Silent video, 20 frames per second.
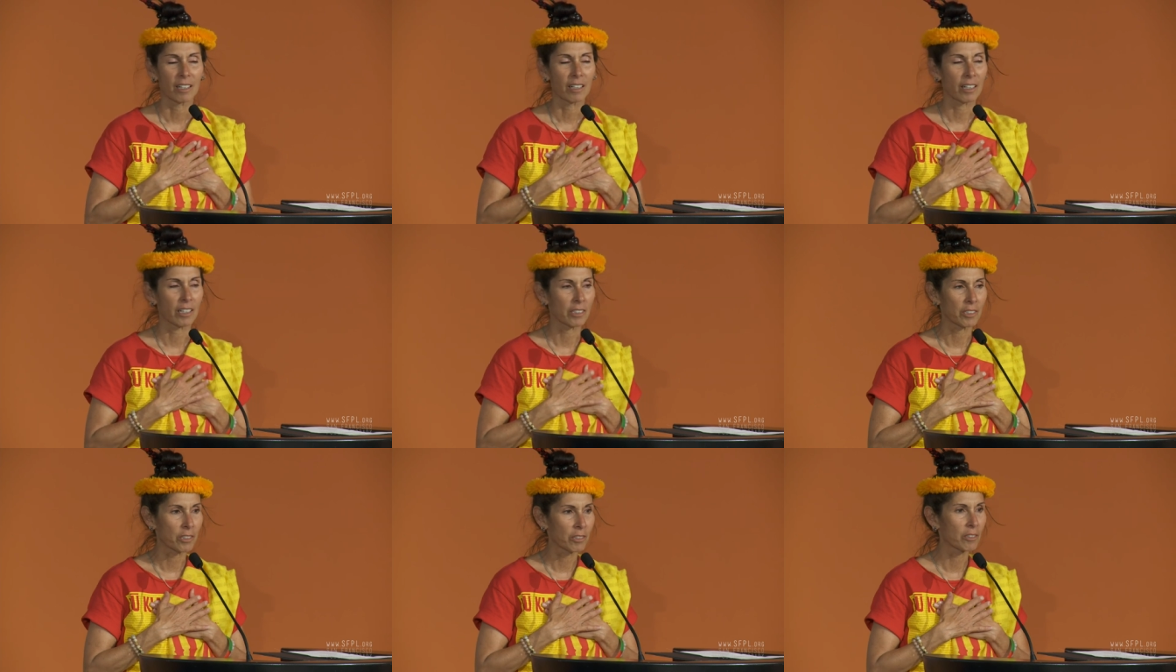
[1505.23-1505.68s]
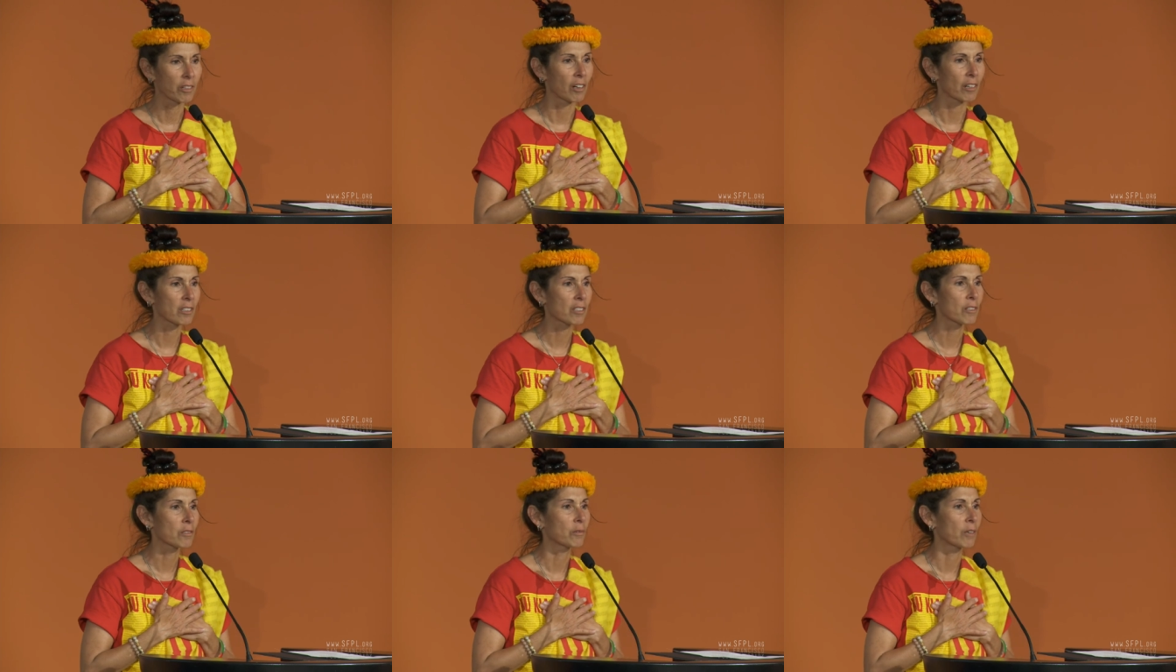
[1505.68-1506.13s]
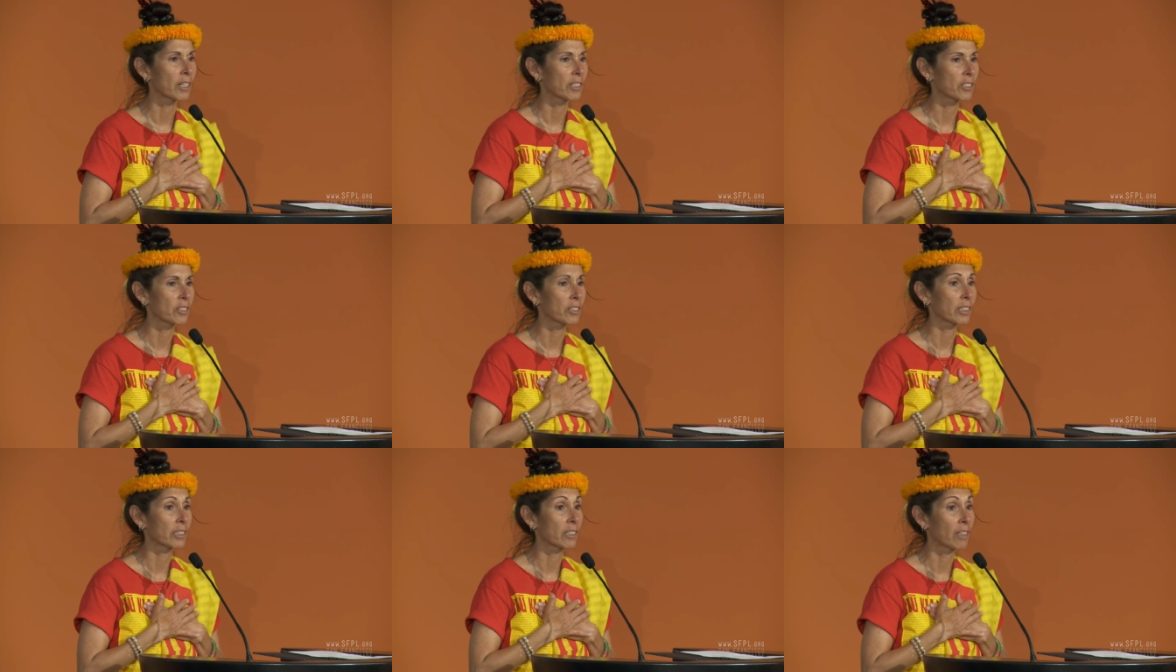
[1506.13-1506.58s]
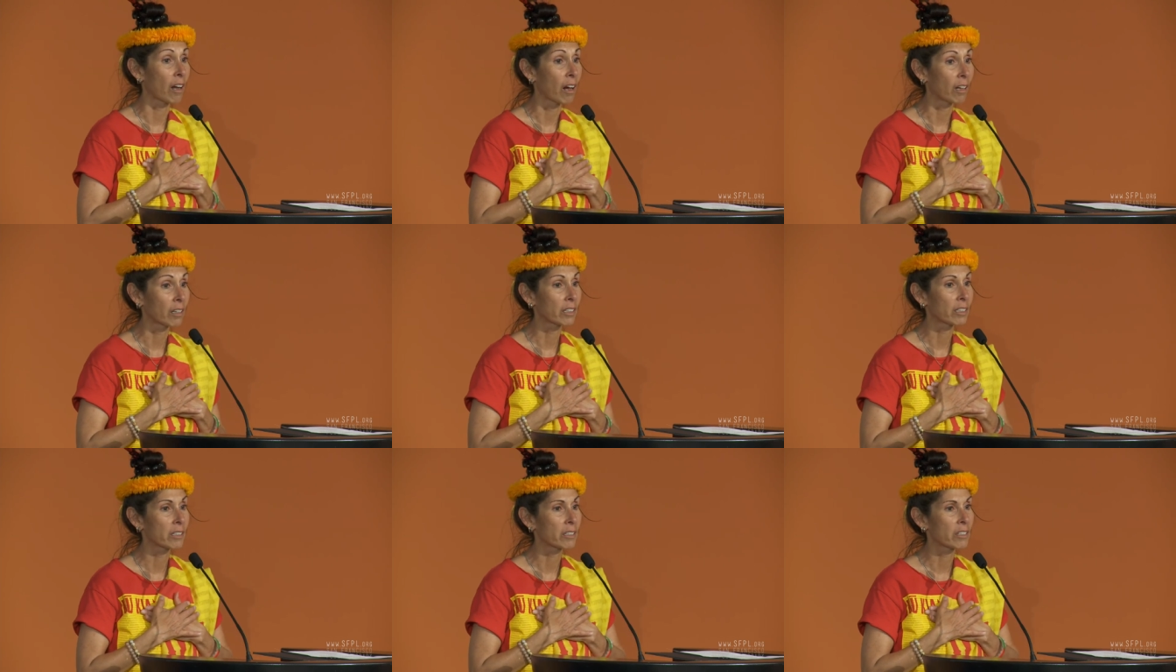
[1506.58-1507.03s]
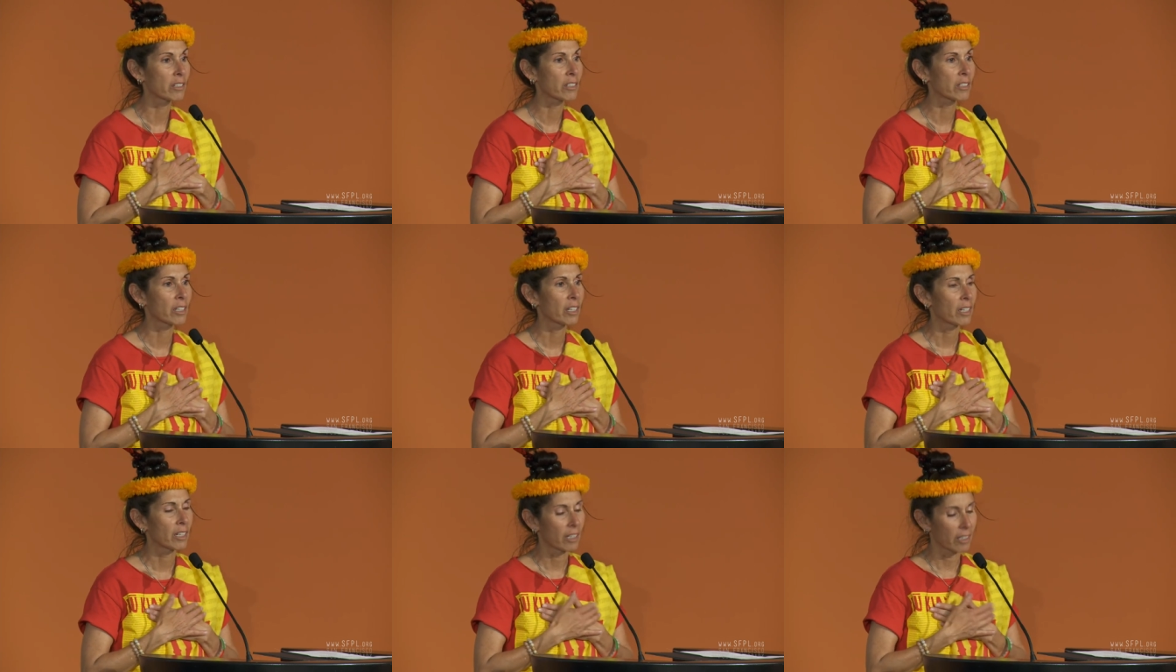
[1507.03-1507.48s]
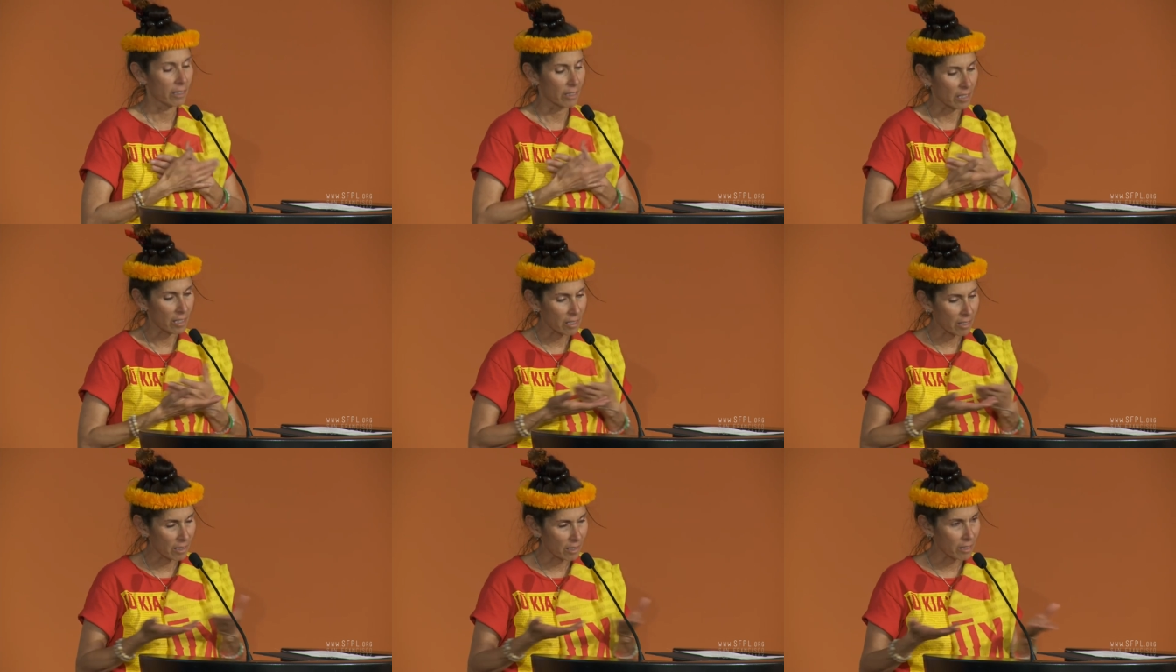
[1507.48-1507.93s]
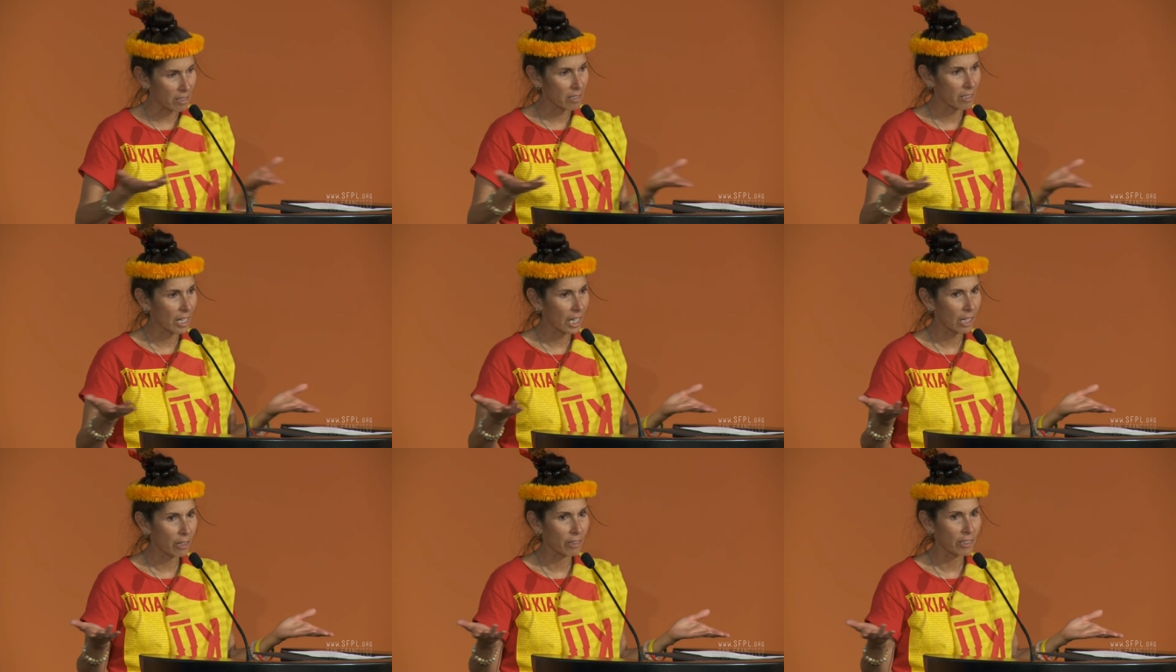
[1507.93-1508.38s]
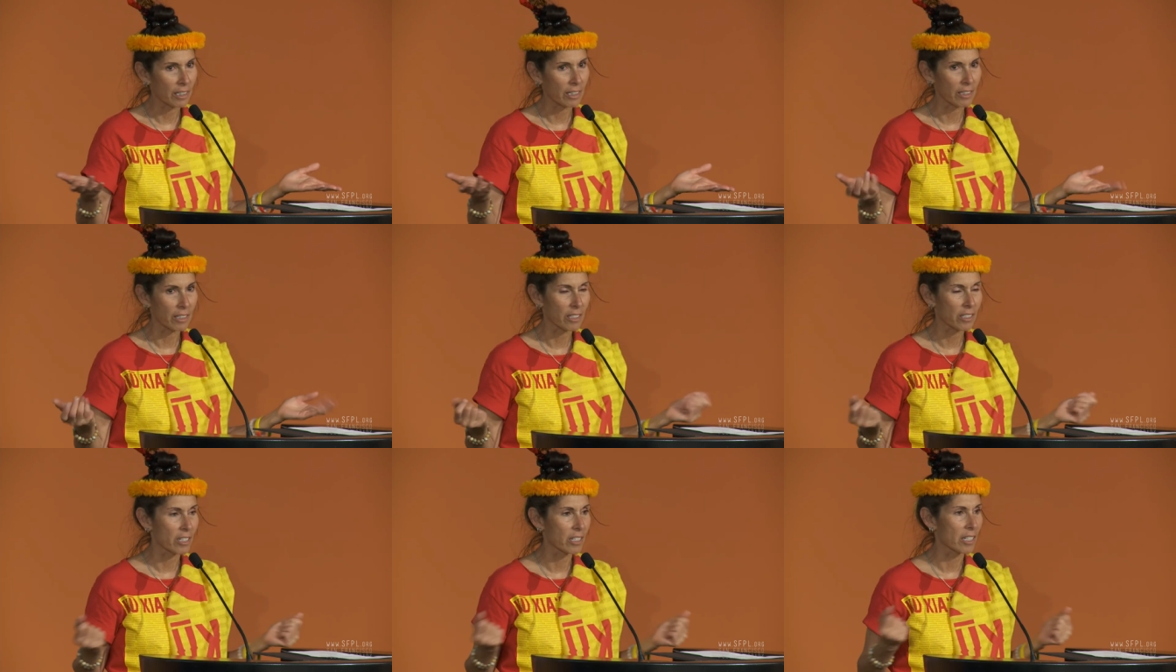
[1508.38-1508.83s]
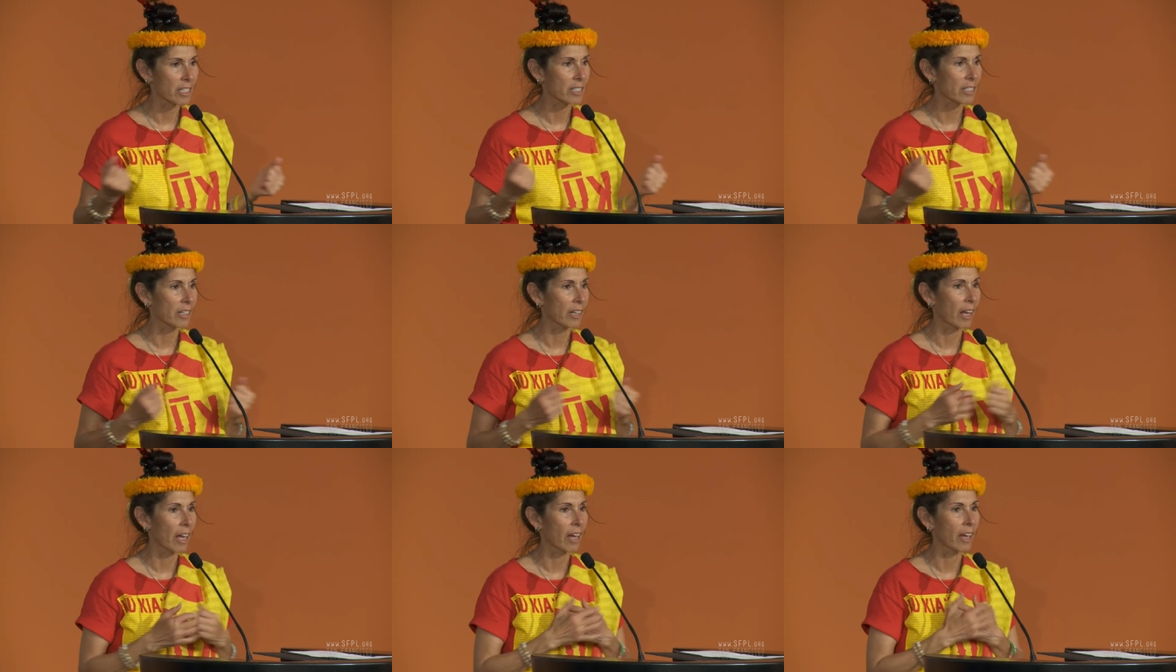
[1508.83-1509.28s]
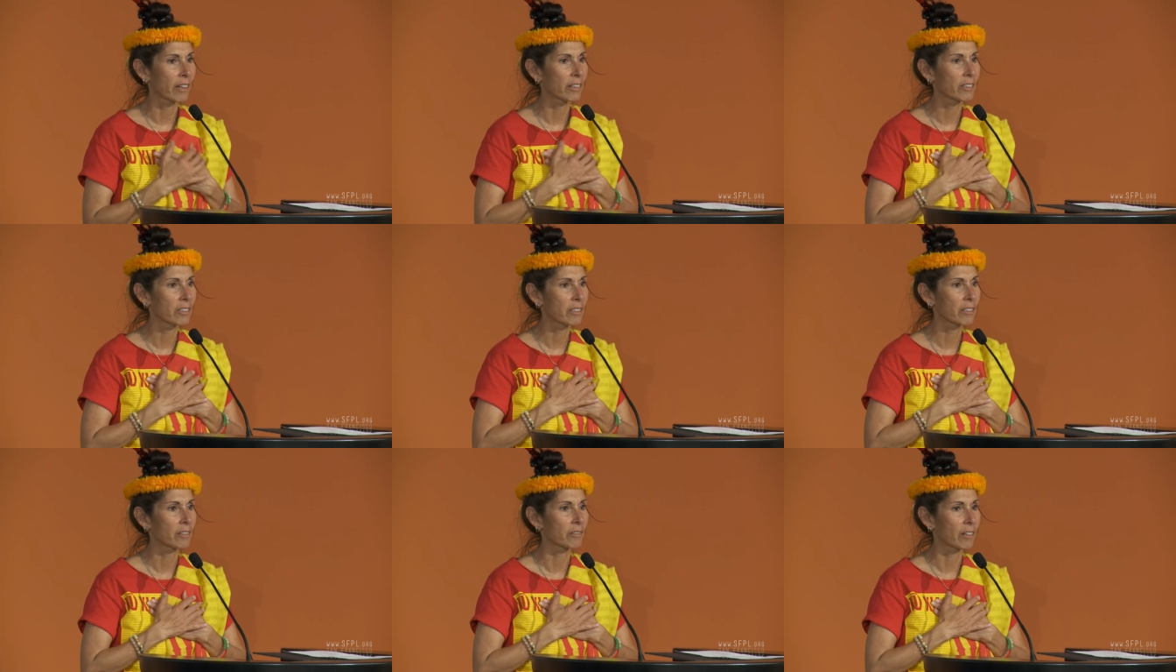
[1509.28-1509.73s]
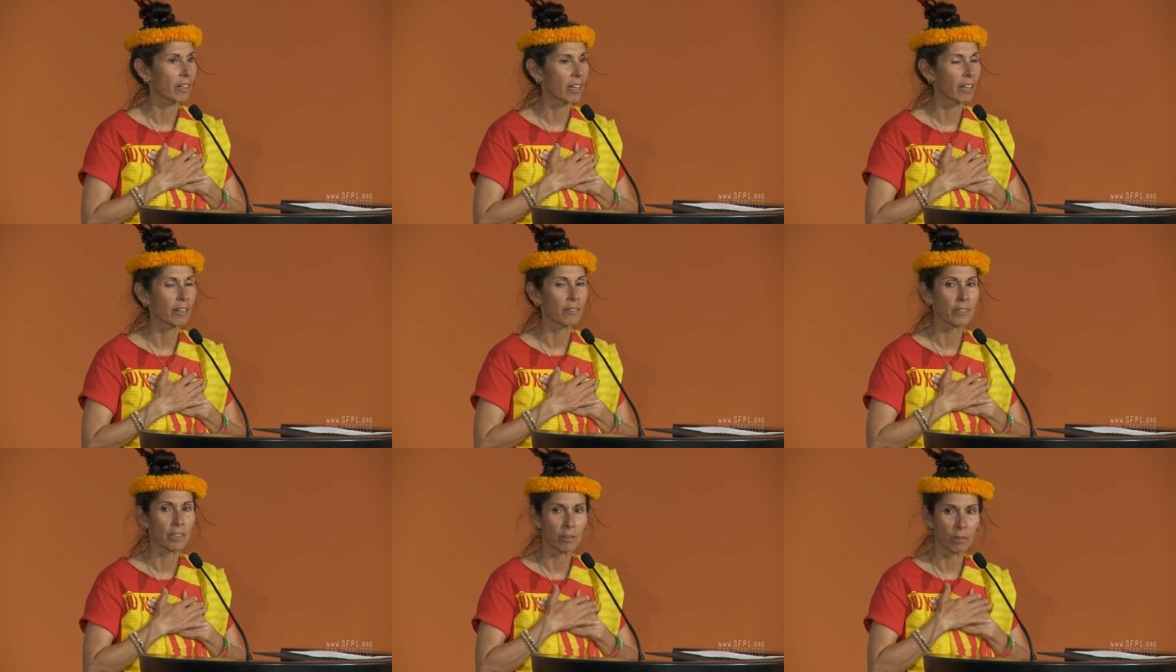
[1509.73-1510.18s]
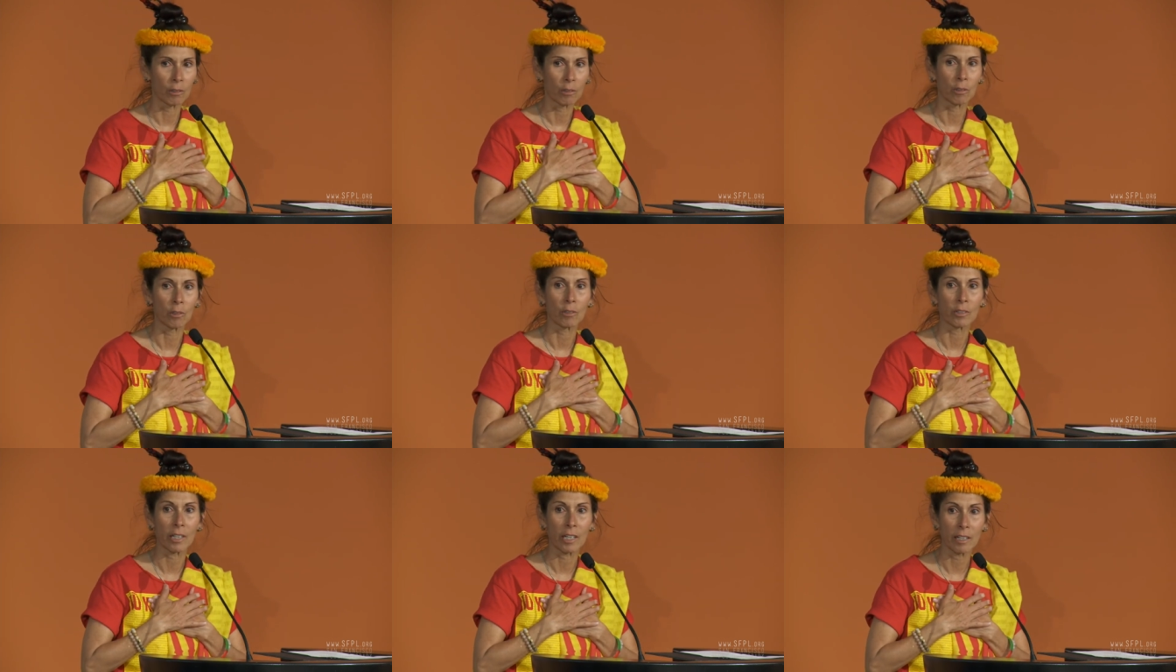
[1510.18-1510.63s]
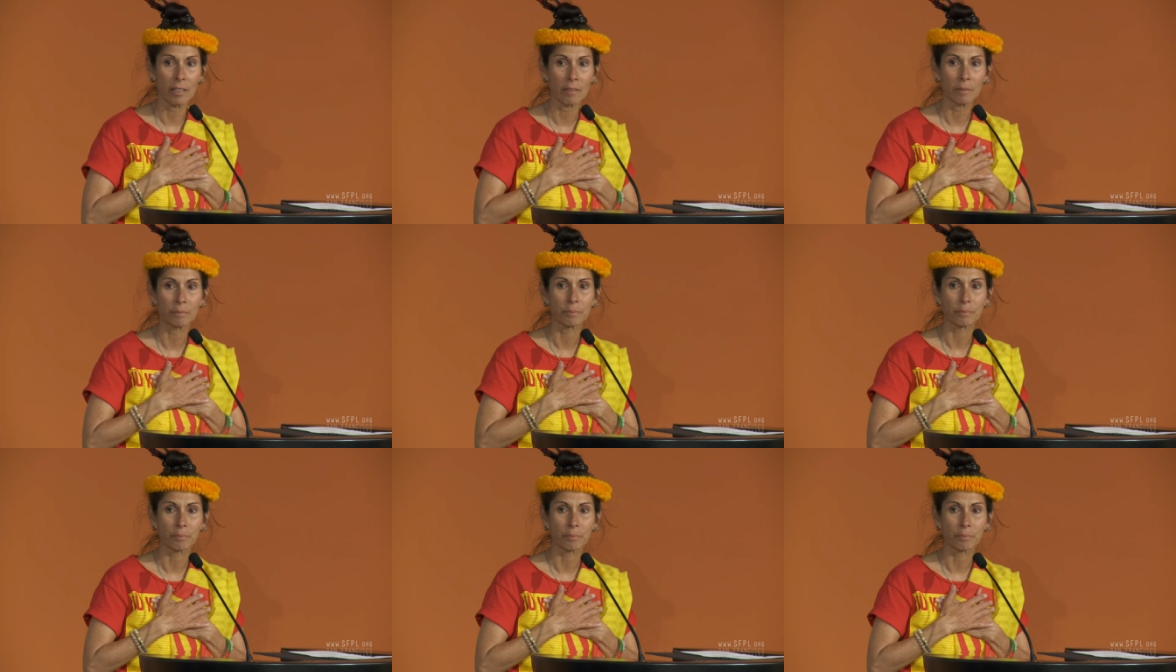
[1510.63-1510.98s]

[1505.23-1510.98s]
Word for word: I do also want to acknowledge this sacred indigenous land, right, of the Ohlone,